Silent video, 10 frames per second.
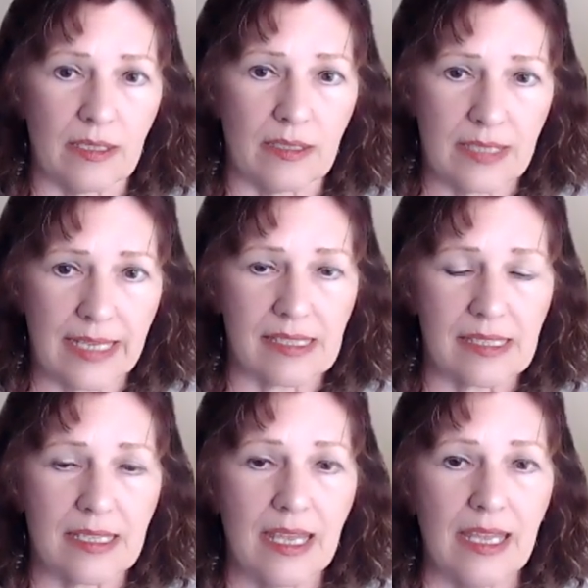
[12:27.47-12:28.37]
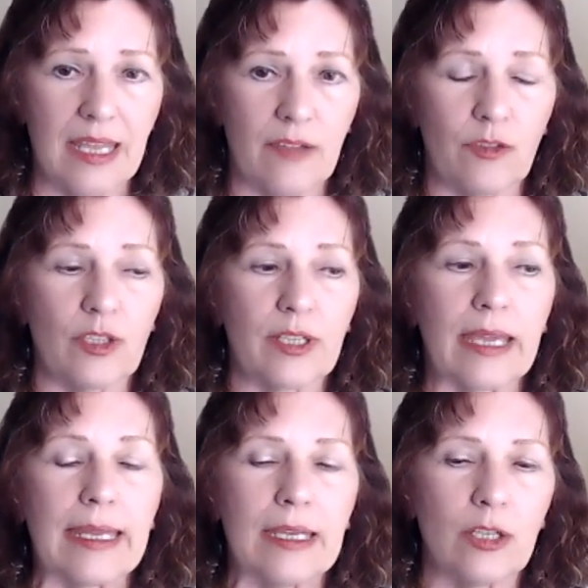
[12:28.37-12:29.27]
test. If you look
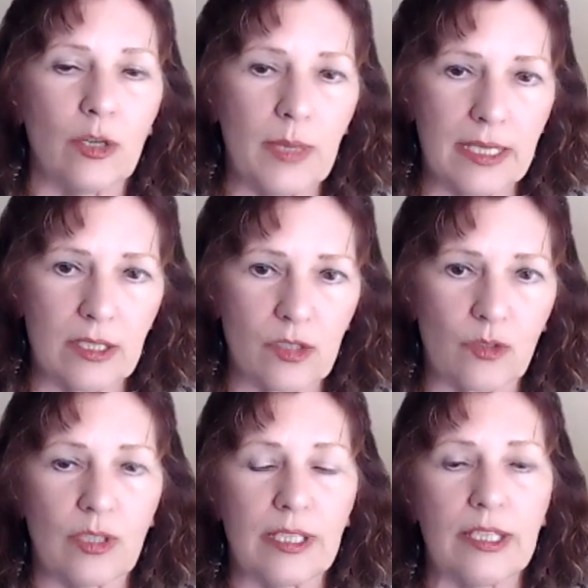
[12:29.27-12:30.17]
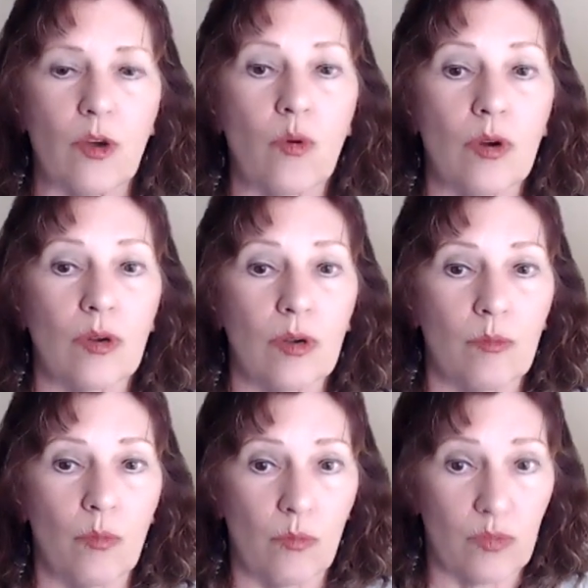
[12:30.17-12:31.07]
at intermediate scrutiny or
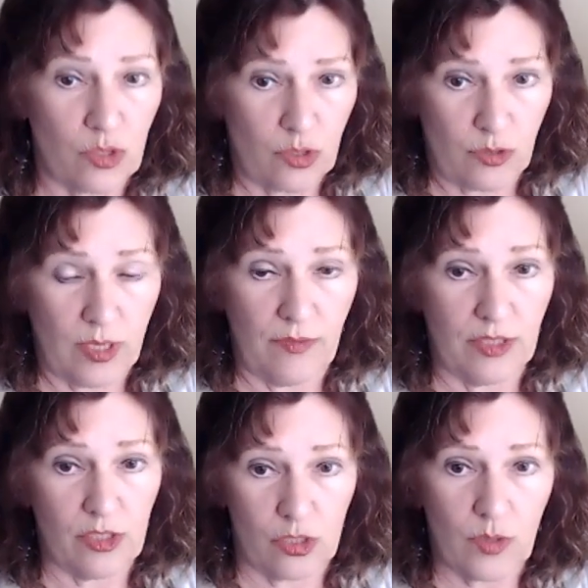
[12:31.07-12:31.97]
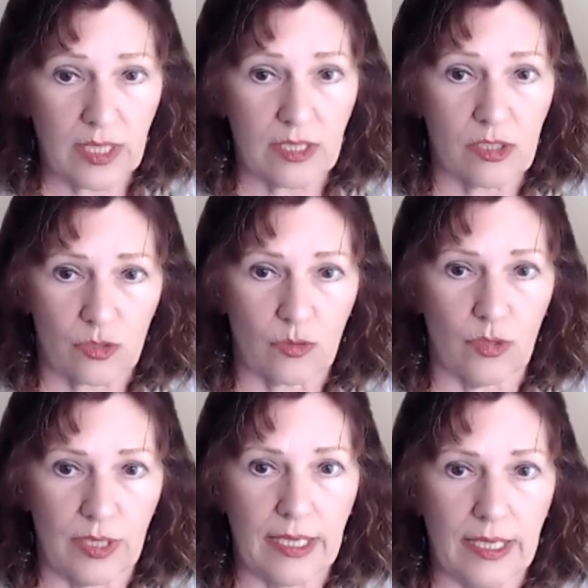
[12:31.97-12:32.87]
even strict
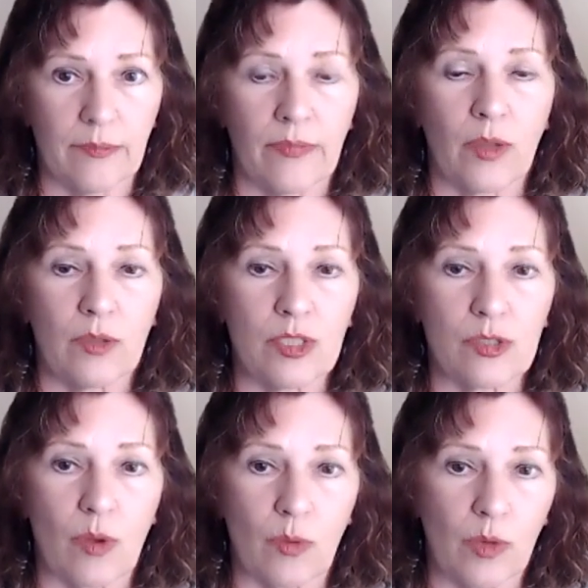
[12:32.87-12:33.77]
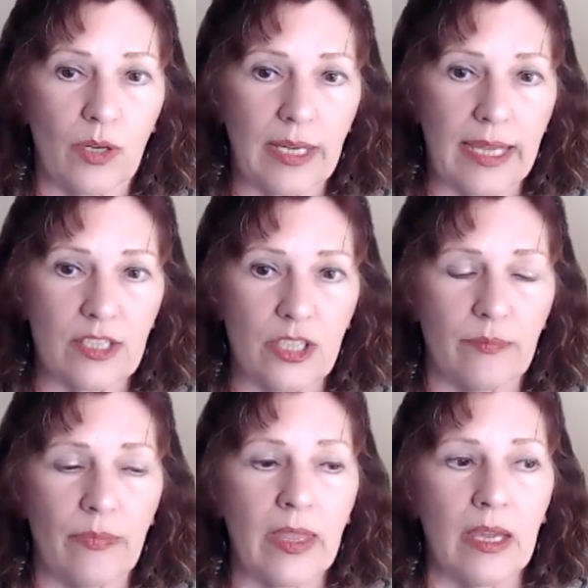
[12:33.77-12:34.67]
scrutiny, which is what we're
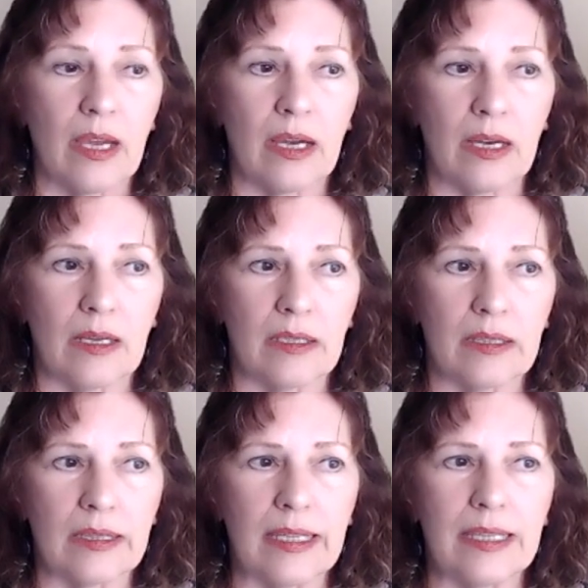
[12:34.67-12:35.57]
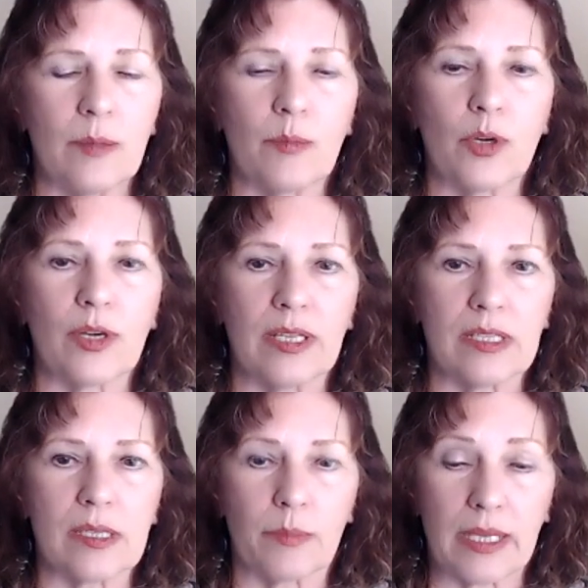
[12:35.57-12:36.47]
alleging, then the burden
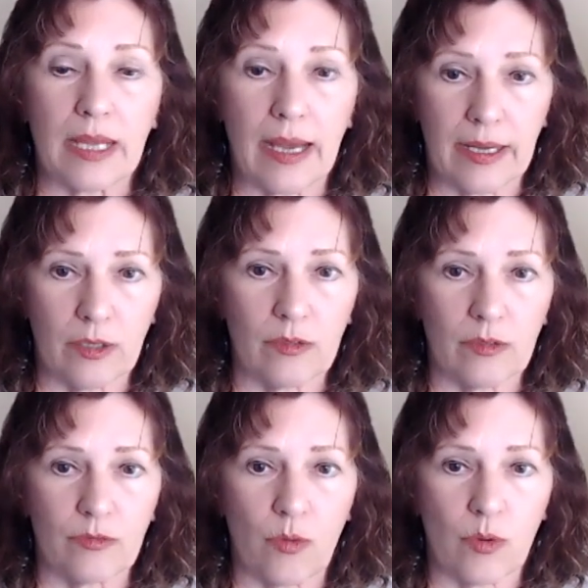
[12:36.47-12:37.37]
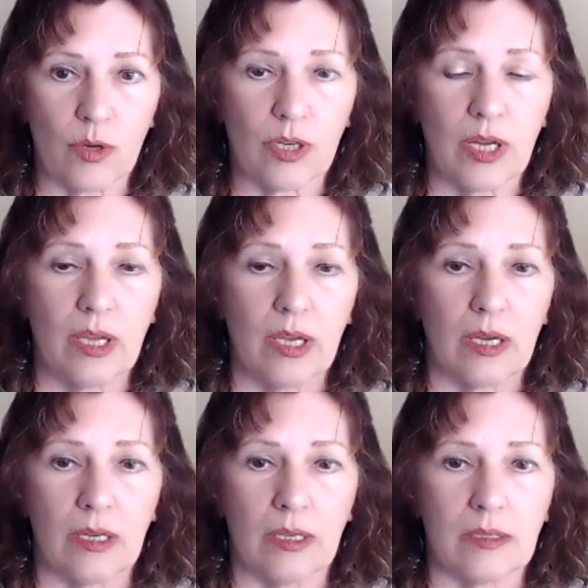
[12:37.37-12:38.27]
is a bit higher for
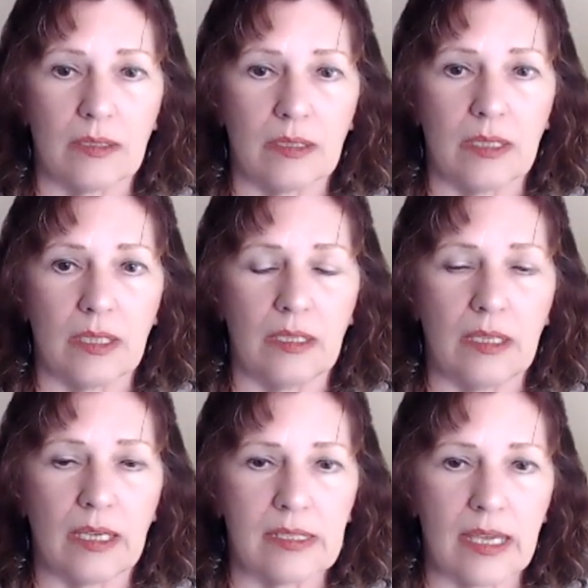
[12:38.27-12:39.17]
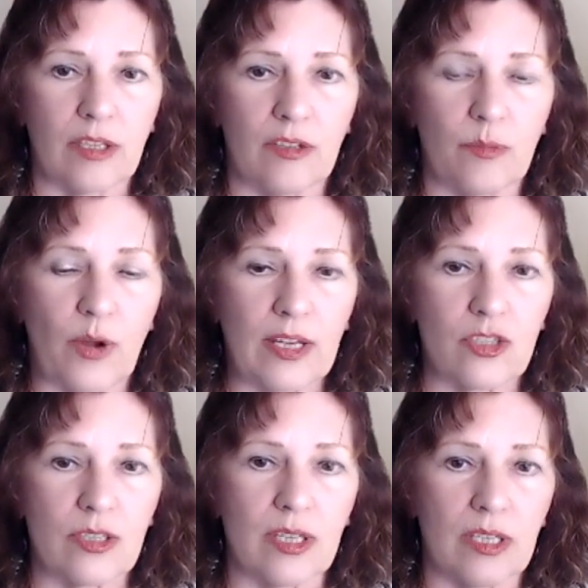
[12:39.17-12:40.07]
the executive
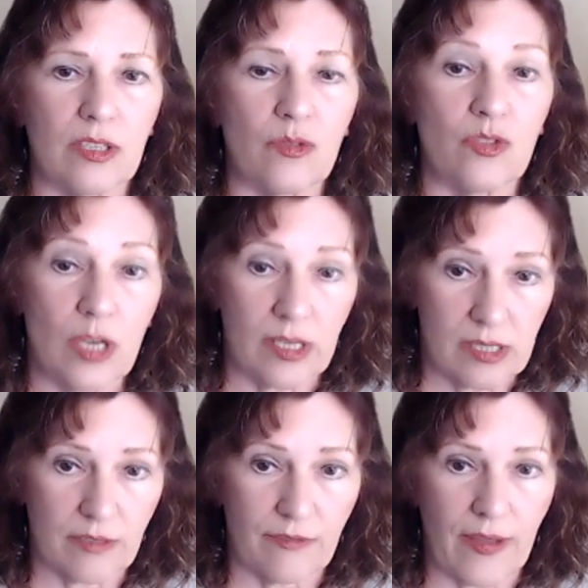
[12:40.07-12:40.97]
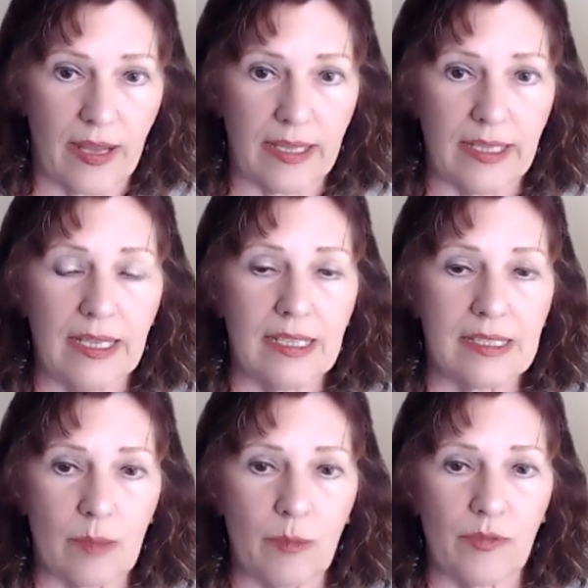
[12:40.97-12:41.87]
branch then to justify
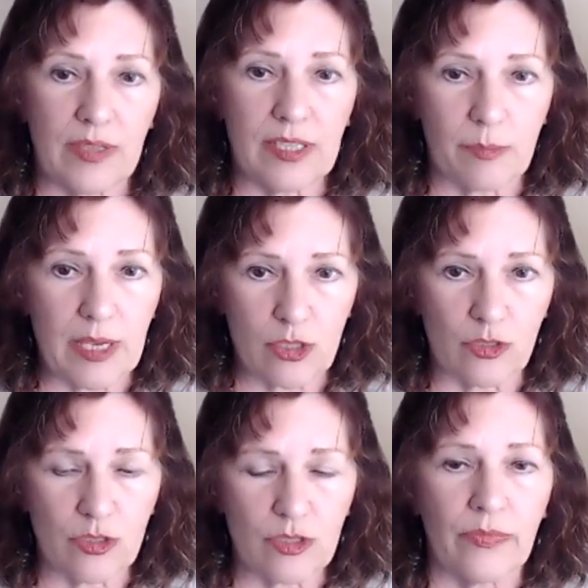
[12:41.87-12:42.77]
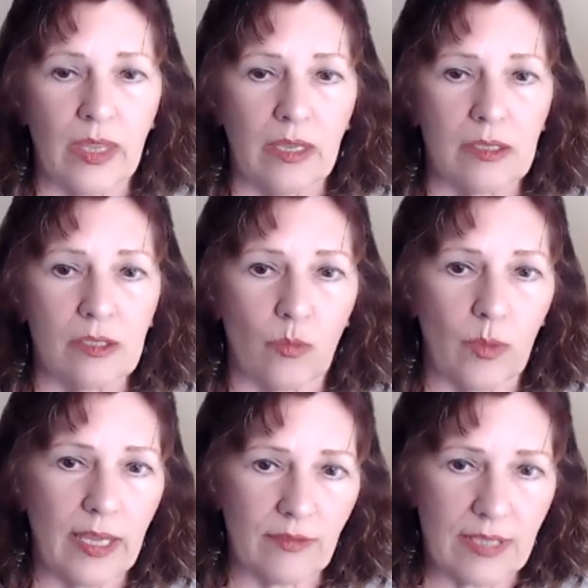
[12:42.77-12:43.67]
some of these measures. So
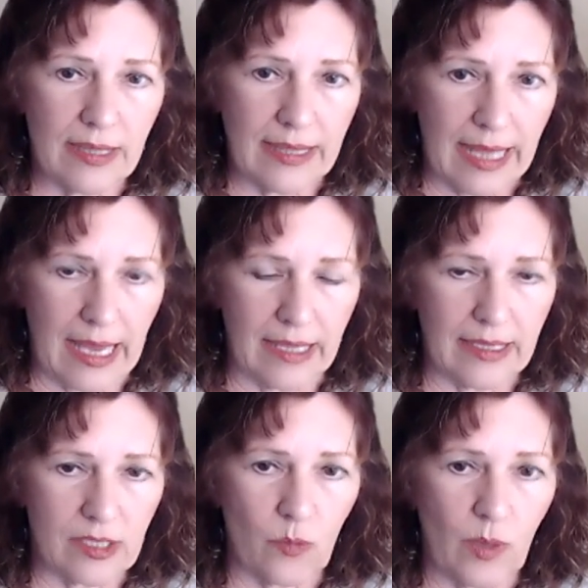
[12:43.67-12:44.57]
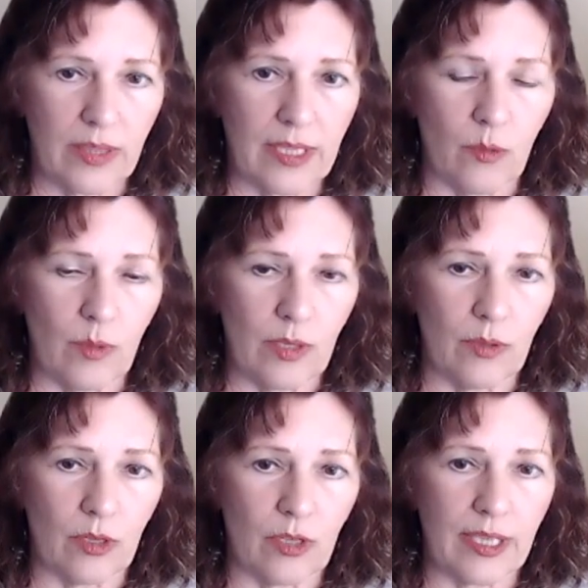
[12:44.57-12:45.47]
we have done that. That's one thing. We
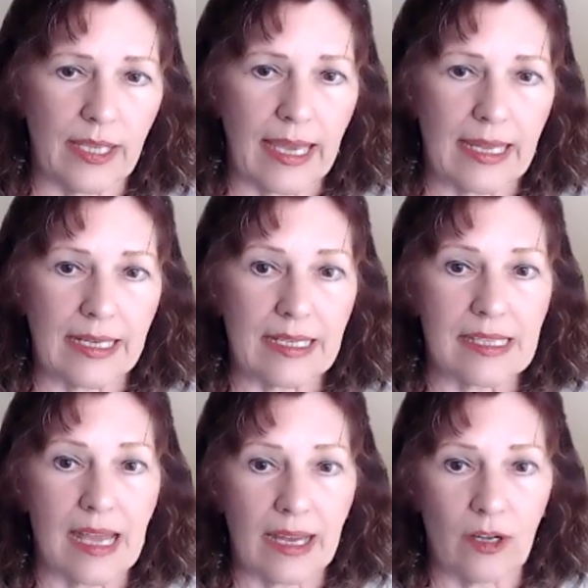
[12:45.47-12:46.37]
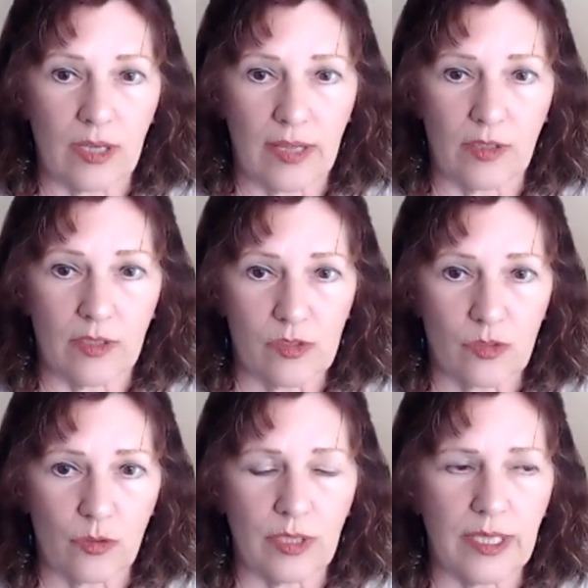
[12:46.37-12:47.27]
are looking at it as a higher level of
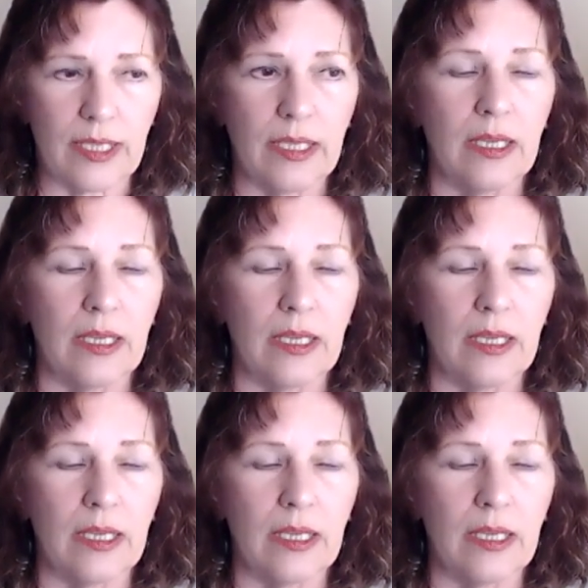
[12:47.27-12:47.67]
scrutiny.